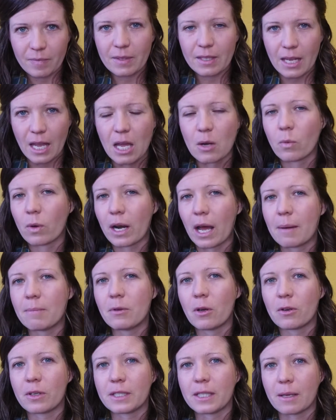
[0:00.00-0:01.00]
and what I'm
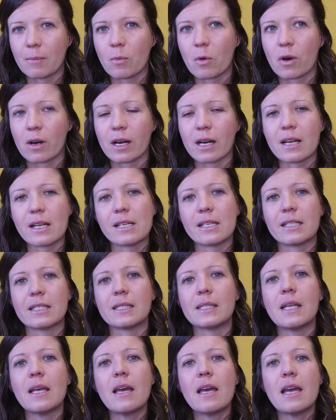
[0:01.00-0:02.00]
noticing more, is
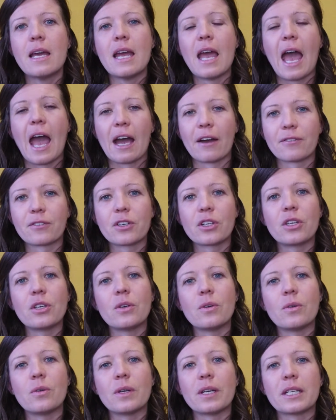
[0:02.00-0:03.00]
after
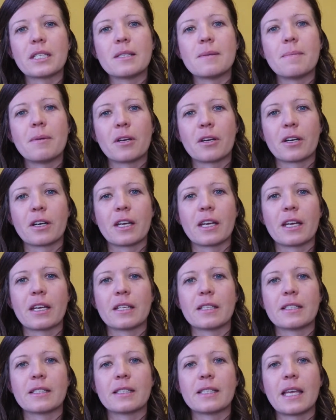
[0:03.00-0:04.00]
you
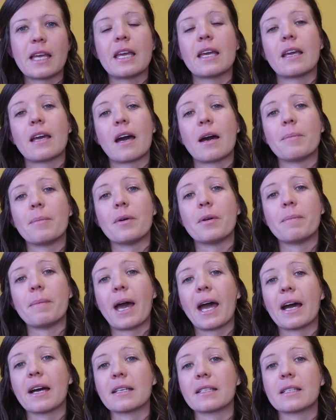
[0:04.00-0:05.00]
experience a couple
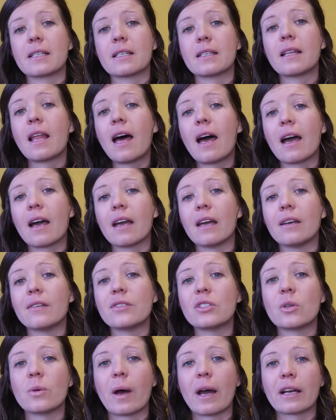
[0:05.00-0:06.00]
past lives,
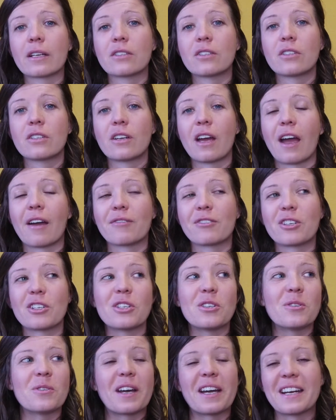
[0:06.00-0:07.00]
so after you
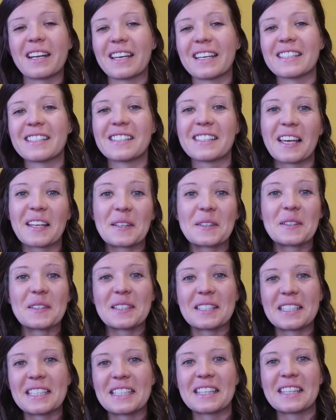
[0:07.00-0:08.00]
kind of get settled
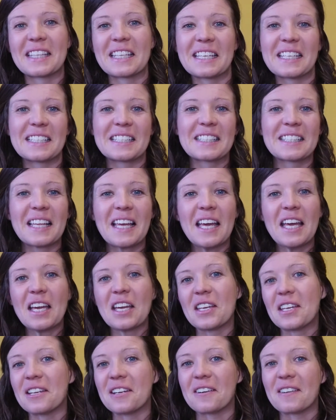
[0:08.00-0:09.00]
in this,
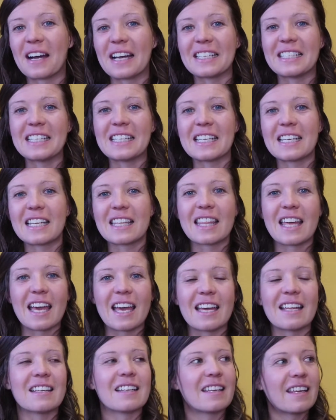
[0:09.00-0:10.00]
idea that,
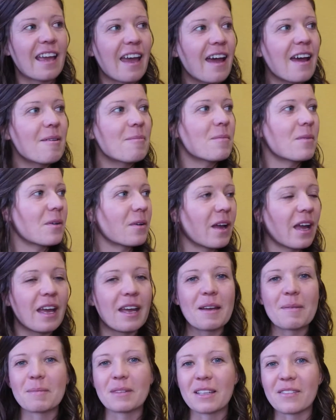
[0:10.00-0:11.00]
yeah, okay,
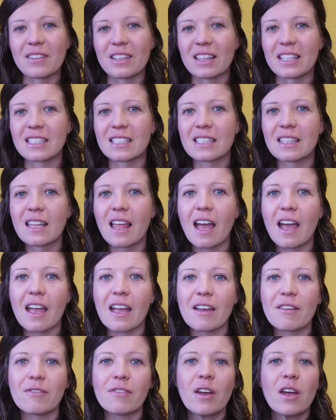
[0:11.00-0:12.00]
I'm living this
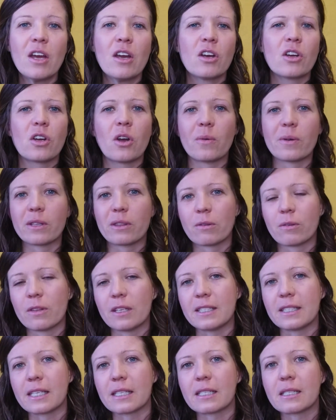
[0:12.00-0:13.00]
life, going through these
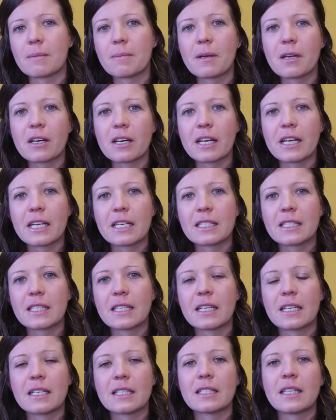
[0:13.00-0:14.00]

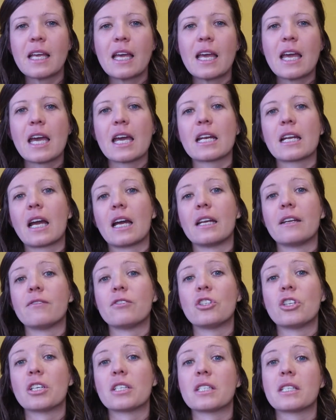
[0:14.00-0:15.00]
experiences, and kind of
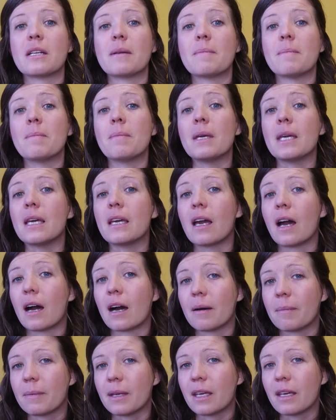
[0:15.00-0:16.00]
just
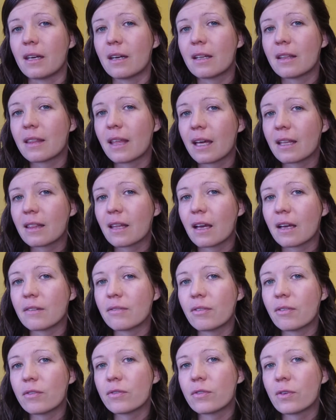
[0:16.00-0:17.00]
becoming that life
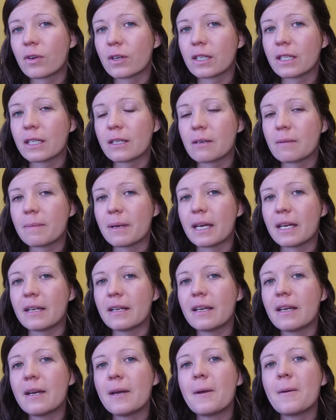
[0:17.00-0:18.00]
for a little bit,
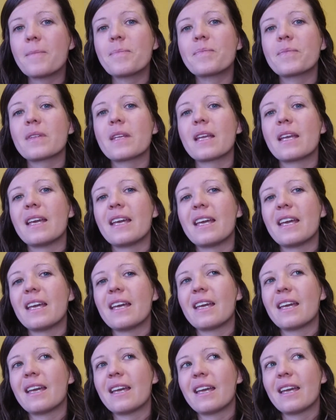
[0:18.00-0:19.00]

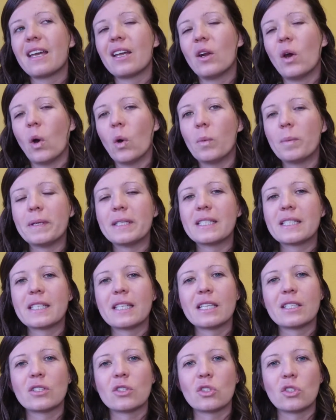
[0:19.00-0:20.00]
it opens
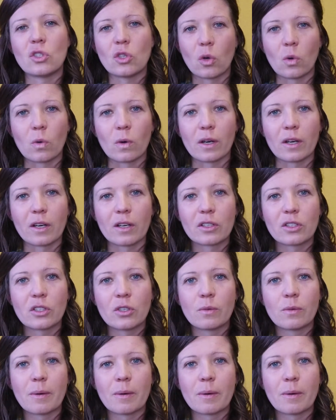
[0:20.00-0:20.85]
this door to a